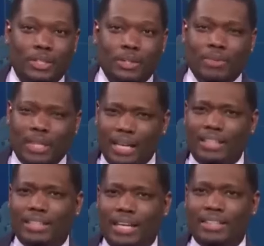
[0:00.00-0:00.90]
Well, how do
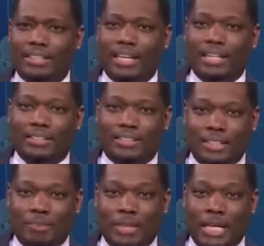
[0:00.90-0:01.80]
you like that? Said
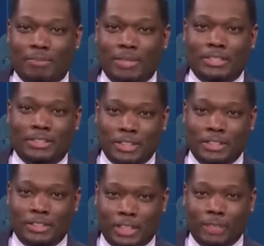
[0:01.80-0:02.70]
a black man still
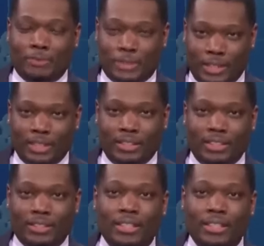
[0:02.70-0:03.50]
in jail for stealing it.